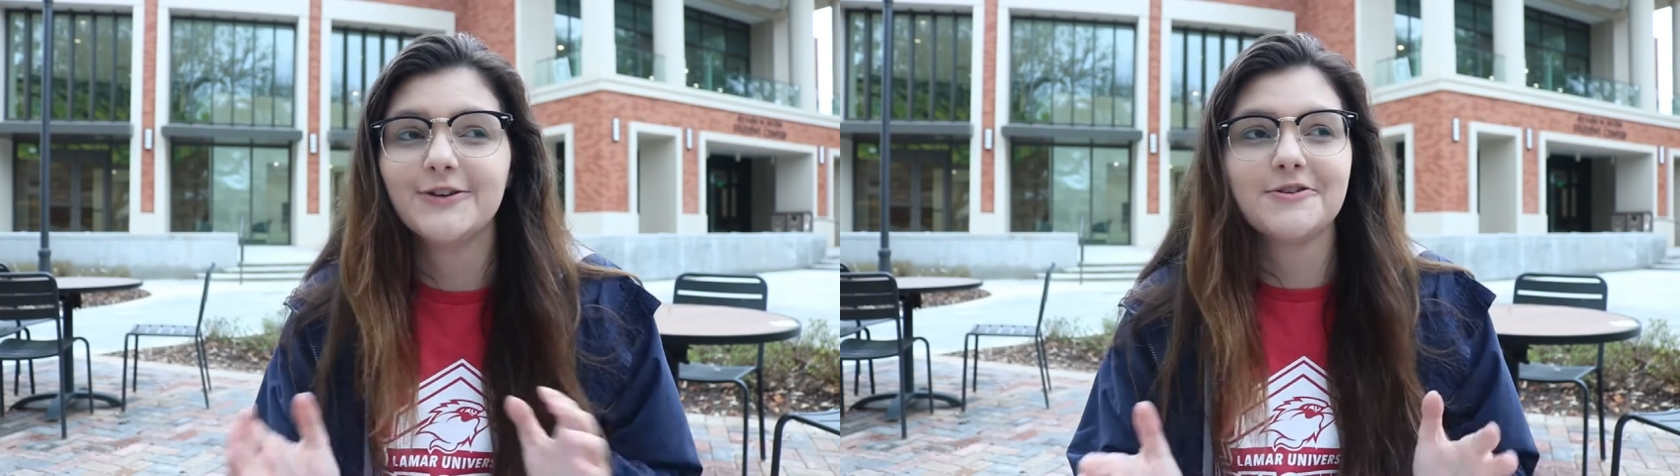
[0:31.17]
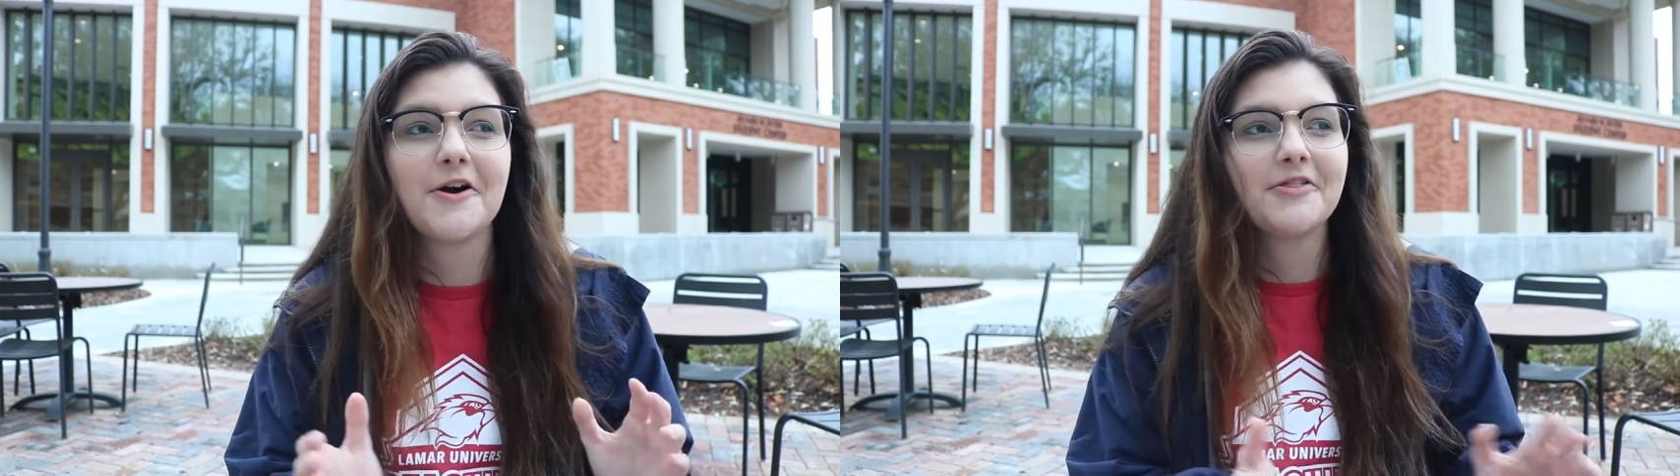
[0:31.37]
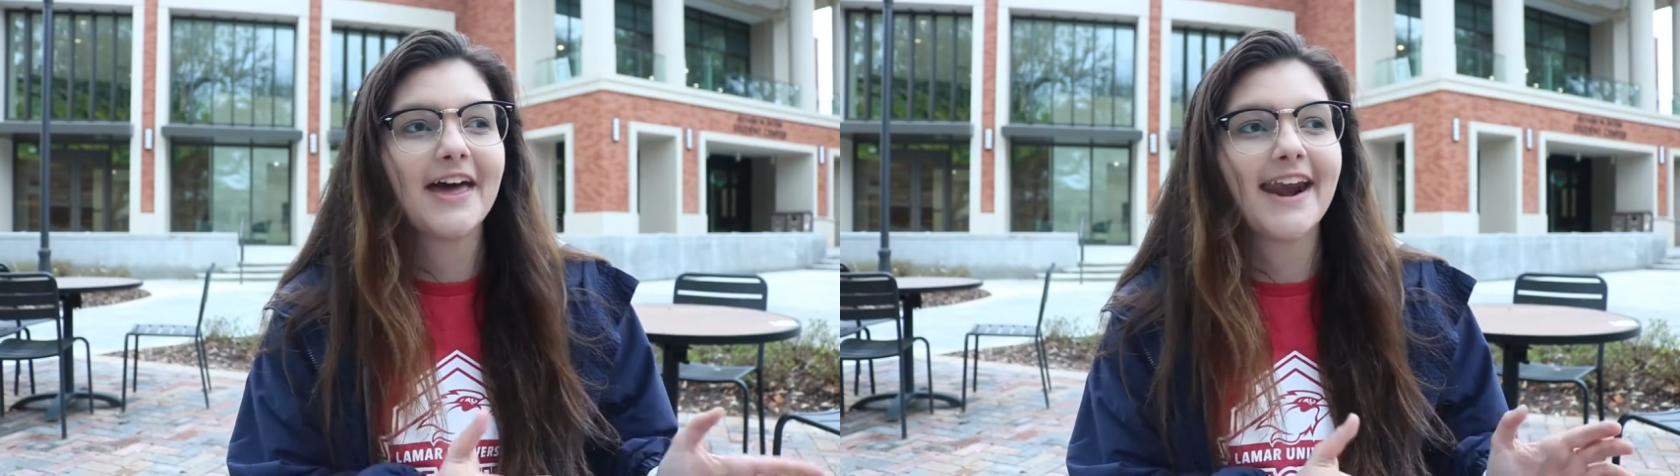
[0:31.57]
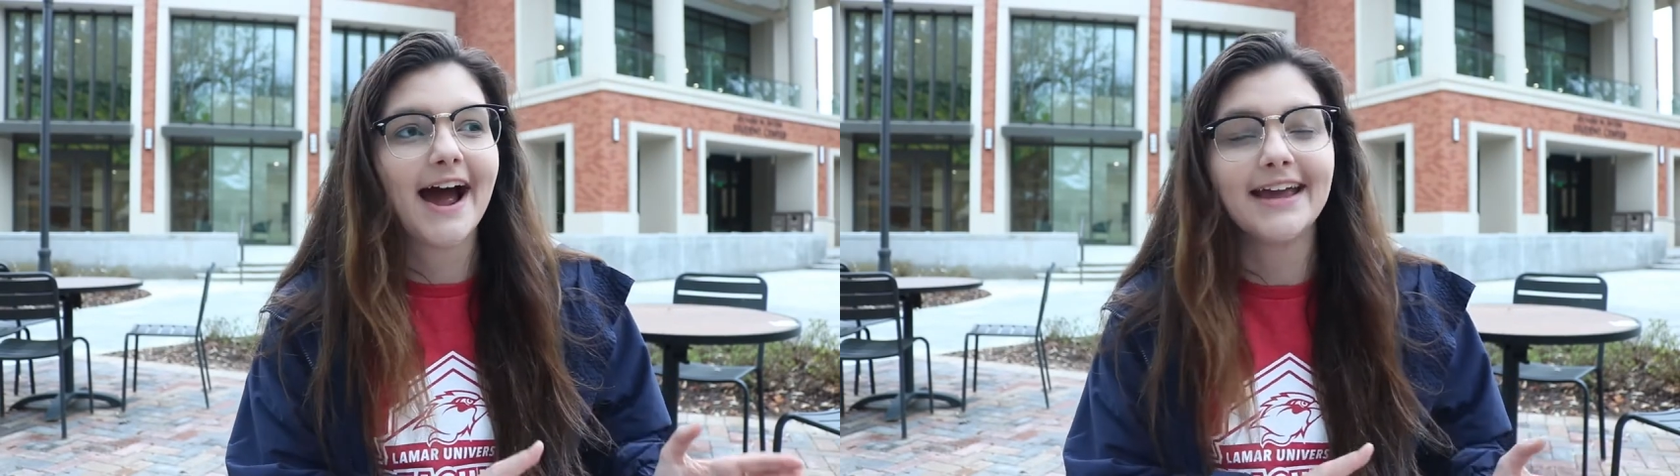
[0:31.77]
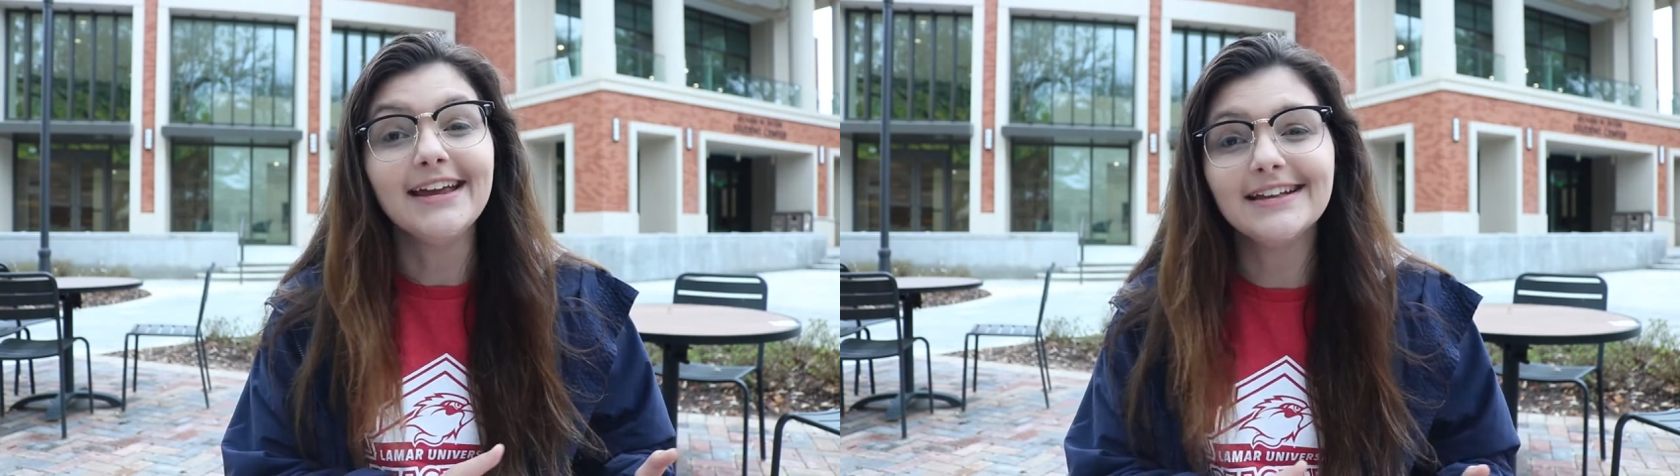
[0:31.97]
you know that
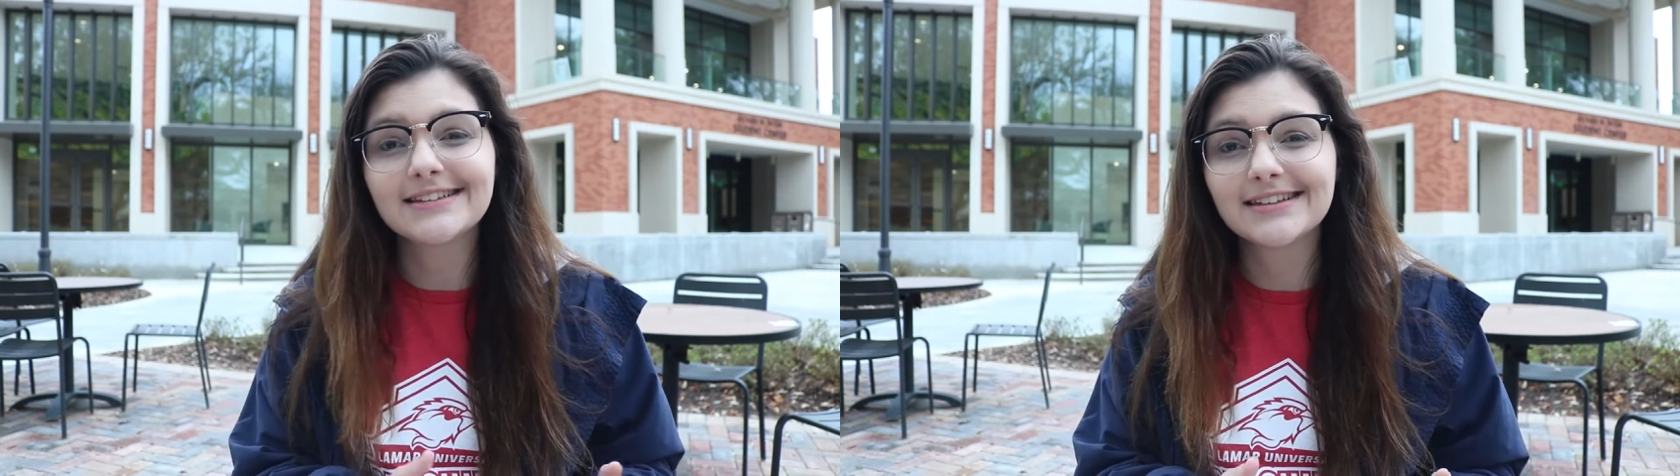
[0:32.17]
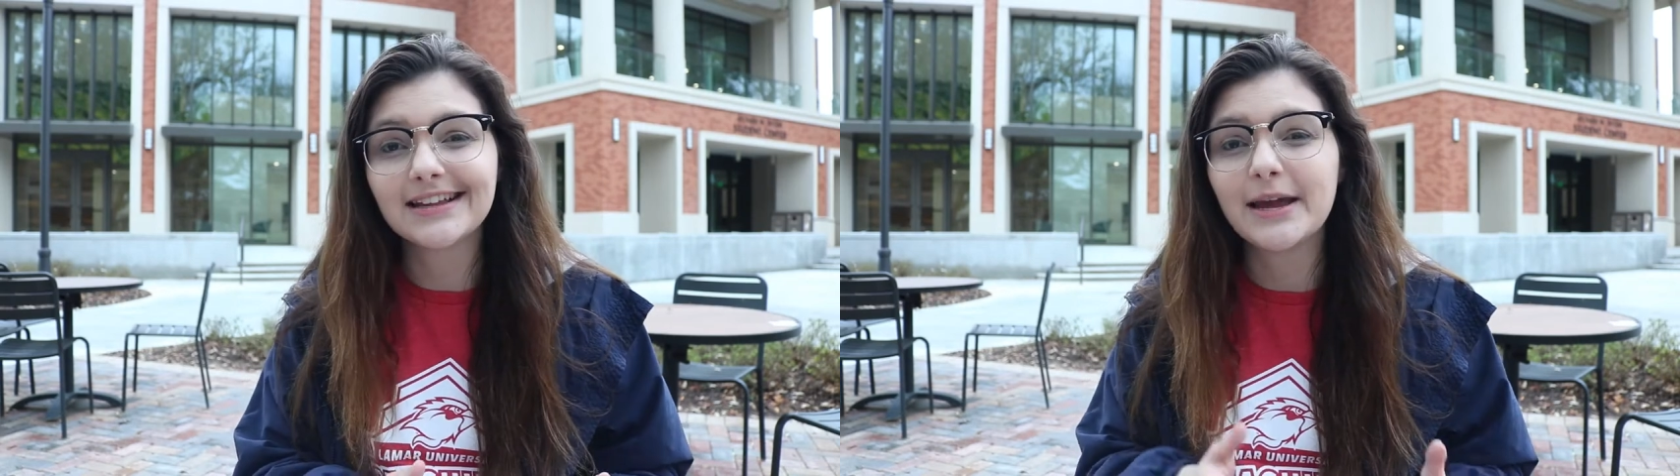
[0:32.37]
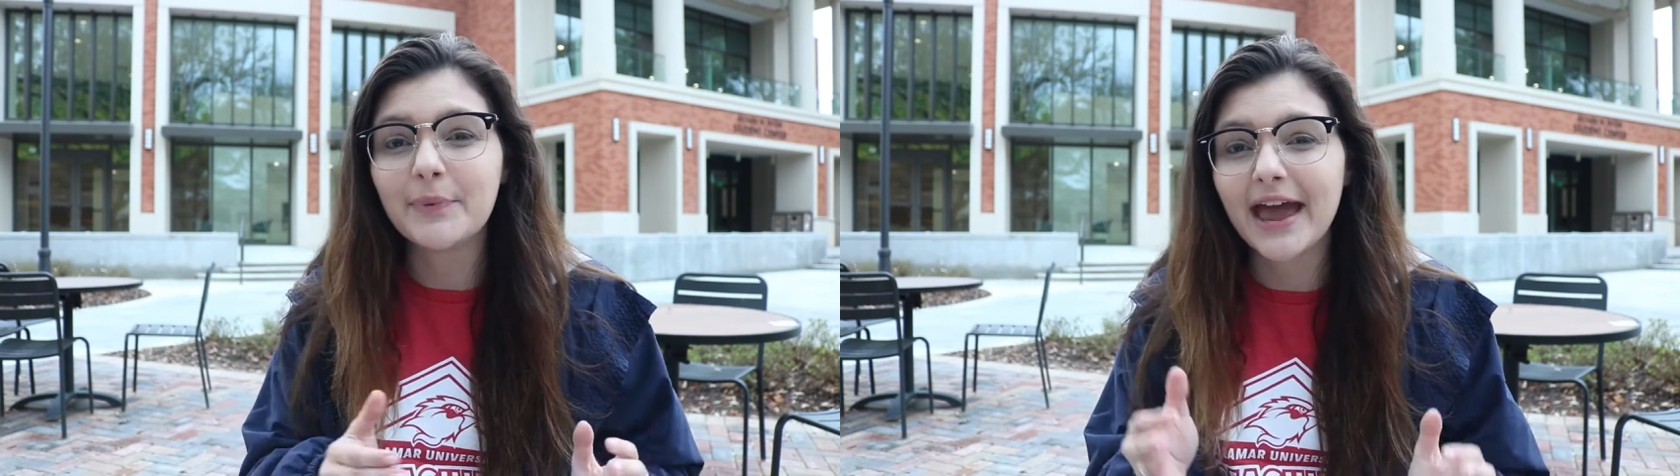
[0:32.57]
I eat, sleep,